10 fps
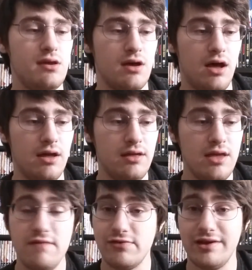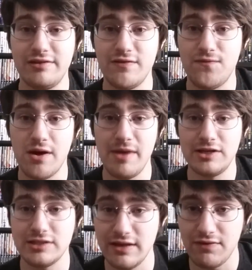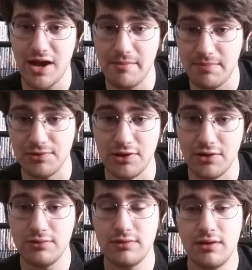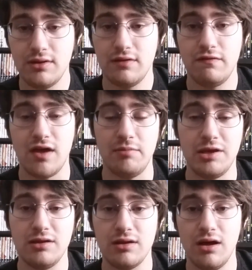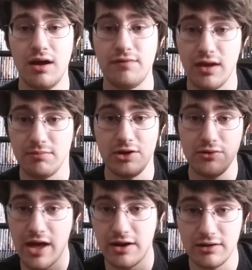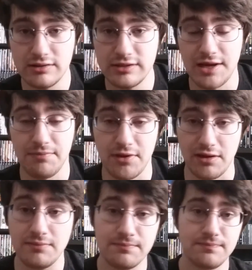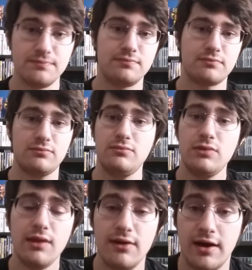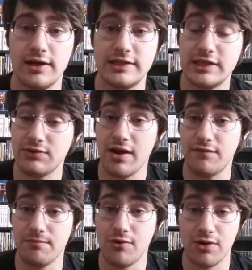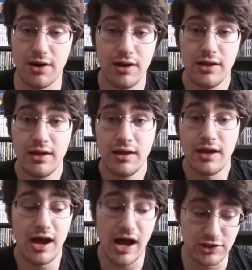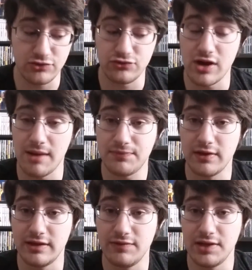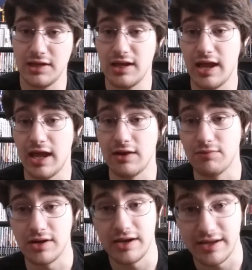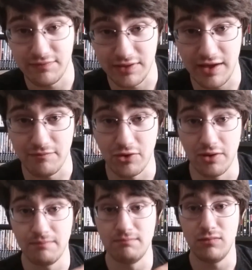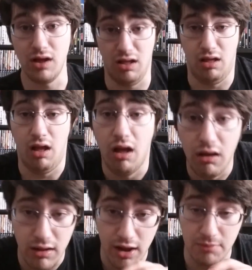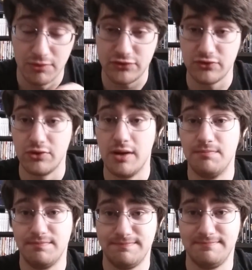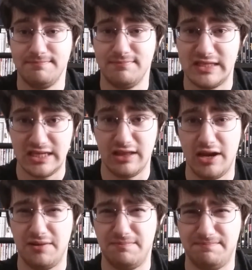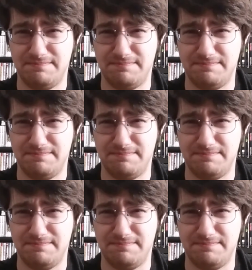If you like this format, just leave a comment below. Tell me. If you like my new header, same thing. Stick around for more. I just dropped a DVD, and we're going to definitely have more. I almost threw up. See you later.